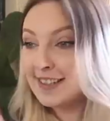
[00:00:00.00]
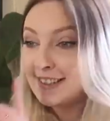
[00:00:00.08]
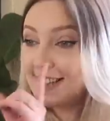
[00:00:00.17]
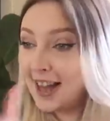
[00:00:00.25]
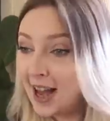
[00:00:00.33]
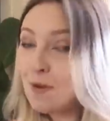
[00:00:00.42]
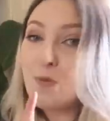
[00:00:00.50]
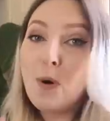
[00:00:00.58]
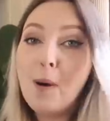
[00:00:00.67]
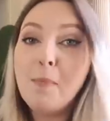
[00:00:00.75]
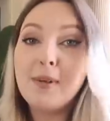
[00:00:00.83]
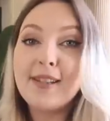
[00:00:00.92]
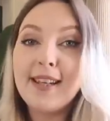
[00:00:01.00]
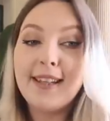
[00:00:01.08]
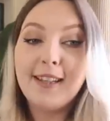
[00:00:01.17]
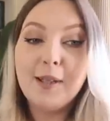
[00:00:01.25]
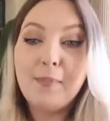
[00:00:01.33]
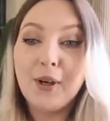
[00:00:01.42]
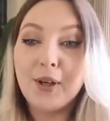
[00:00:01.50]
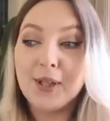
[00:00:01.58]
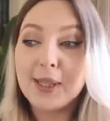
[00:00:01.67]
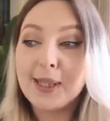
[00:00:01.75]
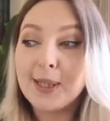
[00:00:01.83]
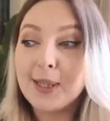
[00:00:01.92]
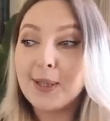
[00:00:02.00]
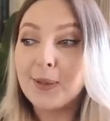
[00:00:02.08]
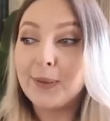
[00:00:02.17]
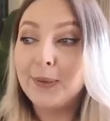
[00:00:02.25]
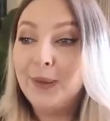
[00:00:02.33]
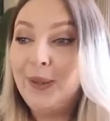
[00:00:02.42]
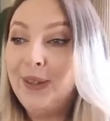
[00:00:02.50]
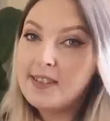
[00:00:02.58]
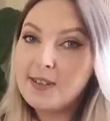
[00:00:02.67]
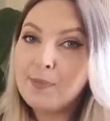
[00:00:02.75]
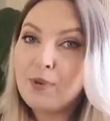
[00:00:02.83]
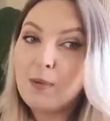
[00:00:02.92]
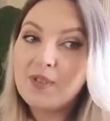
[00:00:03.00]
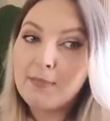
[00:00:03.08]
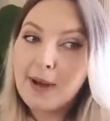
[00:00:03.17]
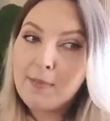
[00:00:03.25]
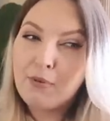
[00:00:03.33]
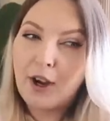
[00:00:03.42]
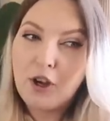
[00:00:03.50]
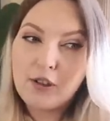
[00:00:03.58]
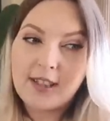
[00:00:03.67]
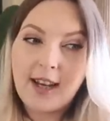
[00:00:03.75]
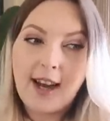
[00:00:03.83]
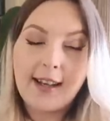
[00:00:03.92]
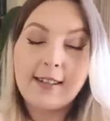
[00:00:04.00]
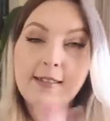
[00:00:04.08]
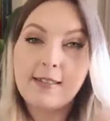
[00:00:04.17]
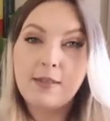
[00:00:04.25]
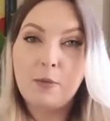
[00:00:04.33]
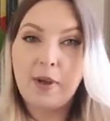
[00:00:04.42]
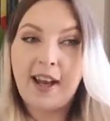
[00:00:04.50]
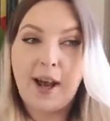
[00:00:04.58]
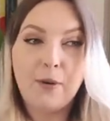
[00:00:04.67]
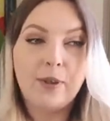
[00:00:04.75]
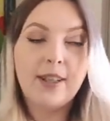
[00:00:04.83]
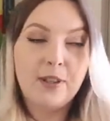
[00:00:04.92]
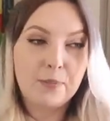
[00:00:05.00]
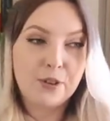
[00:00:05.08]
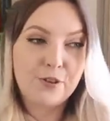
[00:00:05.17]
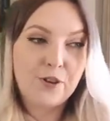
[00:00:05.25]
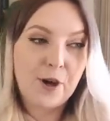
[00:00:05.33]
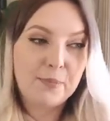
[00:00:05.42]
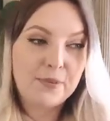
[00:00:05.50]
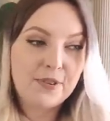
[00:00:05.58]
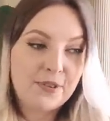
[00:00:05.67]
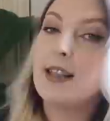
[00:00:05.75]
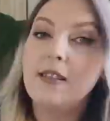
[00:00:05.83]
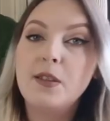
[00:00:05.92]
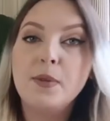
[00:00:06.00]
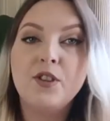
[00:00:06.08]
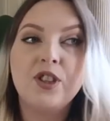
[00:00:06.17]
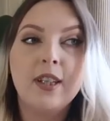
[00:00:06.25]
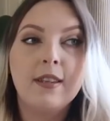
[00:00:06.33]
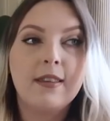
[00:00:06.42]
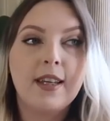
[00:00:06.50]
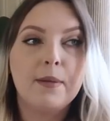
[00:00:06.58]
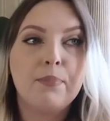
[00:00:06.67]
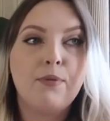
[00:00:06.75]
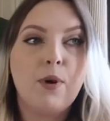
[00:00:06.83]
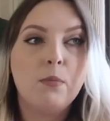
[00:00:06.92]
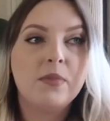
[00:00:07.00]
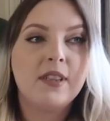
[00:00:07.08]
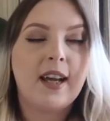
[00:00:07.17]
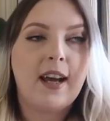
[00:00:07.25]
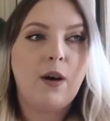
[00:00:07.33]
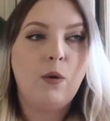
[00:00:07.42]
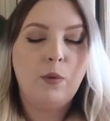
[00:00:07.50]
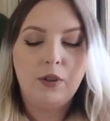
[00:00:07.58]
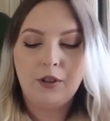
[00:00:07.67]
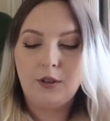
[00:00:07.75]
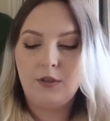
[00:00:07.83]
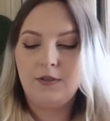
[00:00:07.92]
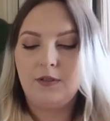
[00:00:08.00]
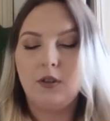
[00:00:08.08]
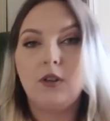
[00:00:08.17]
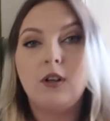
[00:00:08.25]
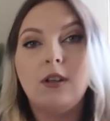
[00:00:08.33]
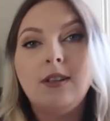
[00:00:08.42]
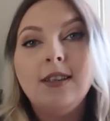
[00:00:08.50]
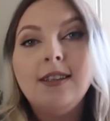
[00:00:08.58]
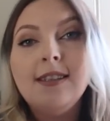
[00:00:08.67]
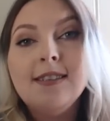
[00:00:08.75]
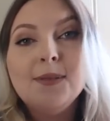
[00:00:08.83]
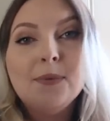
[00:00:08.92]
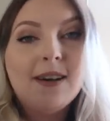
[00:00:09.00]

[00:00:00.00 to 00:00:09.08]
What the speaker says: It's that one particular book, so this is a prompt I might prioritize when out in the bookshops. And switching that prompt out, we'll go for this